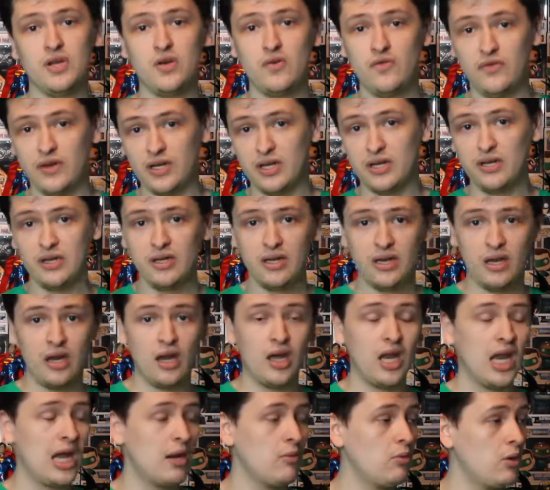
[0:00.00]
over,
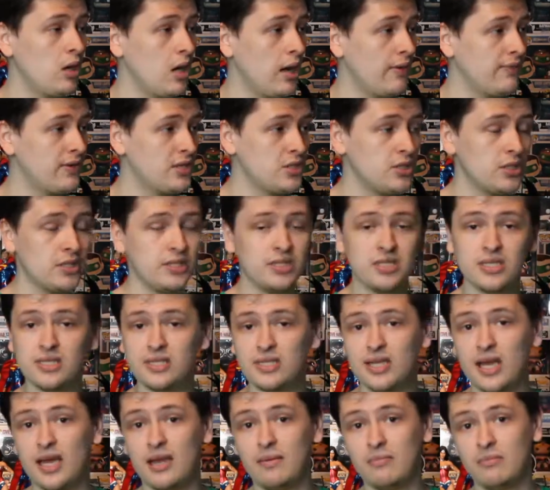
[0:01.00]
and I will love it just the
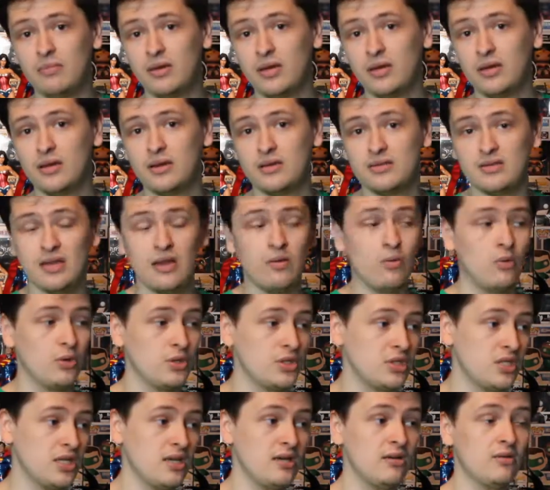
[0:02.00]
same as I
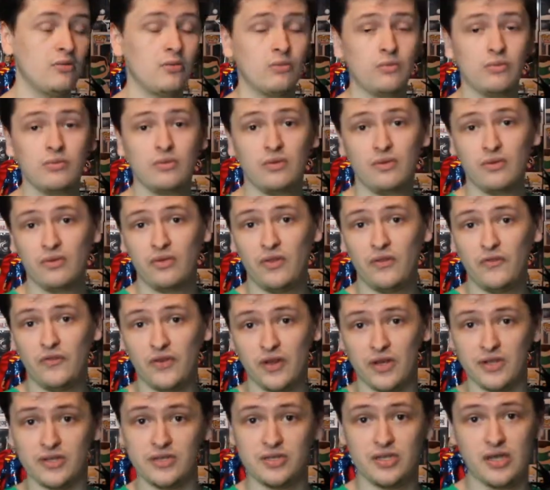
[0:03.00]
watched it the
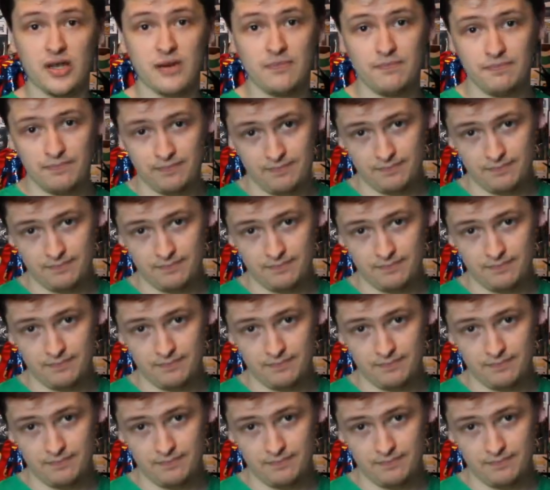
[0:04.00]
first time.